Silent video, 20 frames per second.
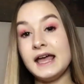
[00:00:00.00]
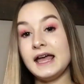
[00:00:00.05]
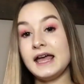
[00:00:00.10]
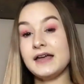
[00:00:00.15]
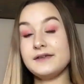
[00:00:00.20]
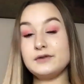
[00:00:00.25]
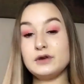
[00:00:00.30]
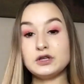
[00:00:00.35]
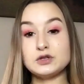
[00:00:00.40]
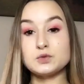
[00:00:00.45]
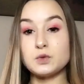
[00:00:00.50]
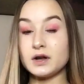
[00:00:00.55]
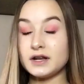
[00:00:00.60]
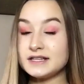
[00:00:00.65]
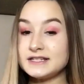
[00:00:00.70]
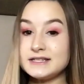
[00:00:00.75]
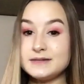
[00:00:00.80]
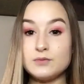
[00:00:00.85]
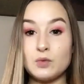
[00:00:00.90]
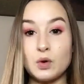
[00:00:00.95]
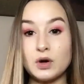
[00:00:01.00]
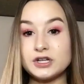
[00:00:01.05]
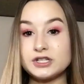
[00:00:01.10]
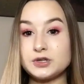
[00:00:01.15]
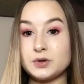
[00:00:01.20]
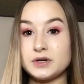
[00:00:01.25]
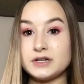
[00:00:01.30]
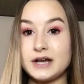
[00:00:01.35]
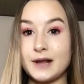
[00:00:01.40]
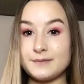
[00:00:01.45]
If you guys want to see more
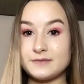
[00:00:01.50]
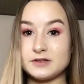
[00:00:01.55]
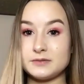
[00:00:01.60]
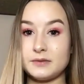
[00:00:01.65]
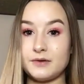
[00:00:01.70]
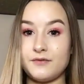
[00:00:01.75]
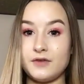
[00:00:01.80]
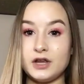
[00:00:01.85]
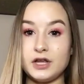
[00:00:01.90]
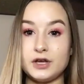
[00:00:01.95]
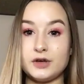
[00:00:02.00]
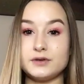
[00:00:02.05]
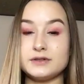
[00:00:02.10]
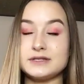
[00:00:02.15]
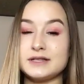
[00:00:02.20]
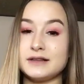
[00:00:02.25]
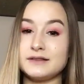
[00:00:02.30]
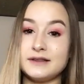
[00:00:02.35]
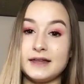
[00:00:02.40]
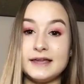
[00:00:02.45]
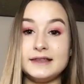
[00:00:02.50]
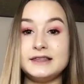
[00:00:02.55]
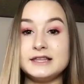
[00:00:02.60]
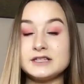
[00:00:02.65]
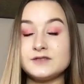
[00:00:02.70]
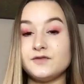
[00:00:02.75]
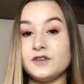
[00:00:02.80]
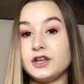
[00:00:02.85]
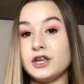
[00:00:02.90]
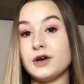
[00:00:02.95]
story times on my videos, like this
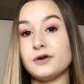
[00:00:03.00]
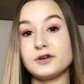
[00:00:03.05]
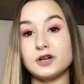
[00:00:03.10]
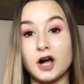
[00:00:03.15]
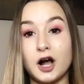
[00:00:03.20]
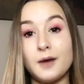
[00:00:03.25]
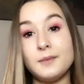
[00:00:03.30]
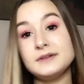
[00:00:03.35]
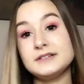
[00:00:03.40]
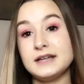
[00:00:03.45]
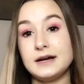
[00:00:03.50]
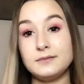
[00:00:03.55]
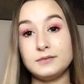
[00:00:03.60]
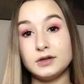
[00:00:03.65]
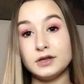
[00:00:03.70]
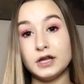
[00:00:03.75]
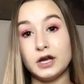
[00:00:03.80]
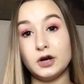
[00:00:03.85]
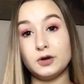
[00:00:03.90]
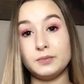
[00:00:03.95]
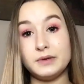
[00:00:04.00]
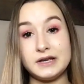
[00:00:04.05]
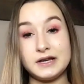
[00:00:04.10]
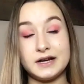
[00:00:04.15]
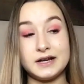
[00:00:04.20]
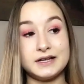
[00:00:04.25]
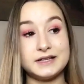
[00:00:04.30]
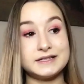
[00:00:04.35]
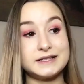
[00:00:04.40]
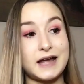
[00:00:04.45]
video and comment down below
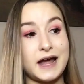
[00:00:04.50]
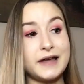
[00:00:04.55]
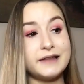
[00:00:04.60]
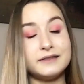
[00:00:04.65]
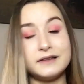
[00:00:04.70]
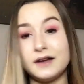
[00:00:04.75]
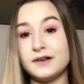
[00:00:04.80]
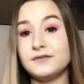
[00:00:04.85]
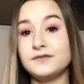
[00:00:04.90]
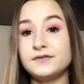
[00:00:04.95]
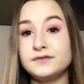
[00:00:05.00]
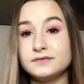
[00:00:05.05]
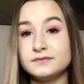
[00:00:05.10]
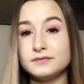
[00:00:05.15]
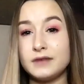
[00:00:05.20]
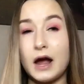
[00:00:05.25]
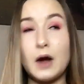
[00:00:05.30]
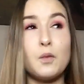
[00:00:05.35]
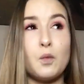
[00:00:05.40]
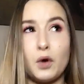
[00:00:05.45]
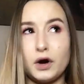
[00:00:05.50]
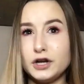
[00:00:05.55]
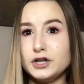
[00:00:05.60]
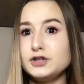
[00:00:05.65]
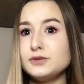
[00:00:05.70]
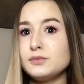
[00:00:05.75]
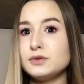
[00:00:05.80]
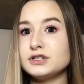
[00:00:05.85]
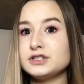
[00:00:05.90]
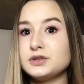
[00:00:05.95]
because I want to do
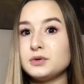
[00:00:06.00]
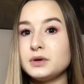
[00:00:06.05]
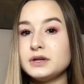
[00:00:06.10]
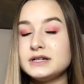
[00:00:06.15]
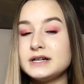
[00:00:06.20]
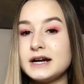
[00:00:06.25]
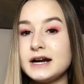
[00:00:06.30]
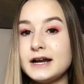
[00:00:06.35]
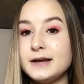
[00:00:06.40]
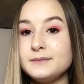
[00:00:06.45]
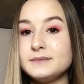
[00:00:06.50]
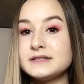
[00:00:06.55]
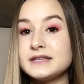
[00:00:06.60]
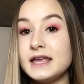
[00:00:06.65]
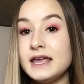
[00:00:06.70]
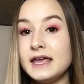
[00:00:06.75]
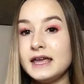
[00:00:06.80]
more story times.